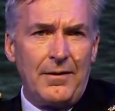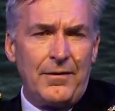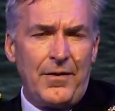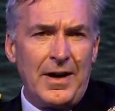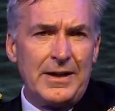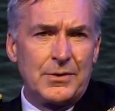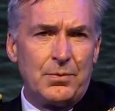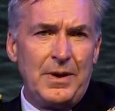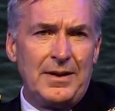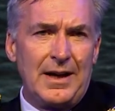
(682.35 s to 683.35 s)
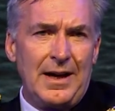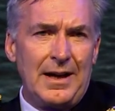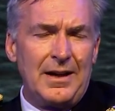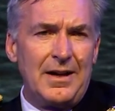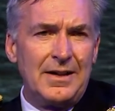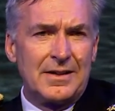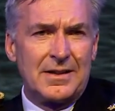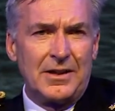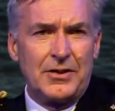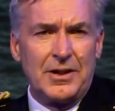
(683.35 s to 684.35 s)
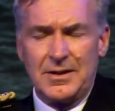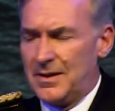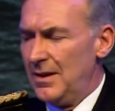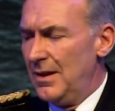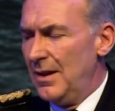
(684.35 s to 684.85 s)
fight with allies such as,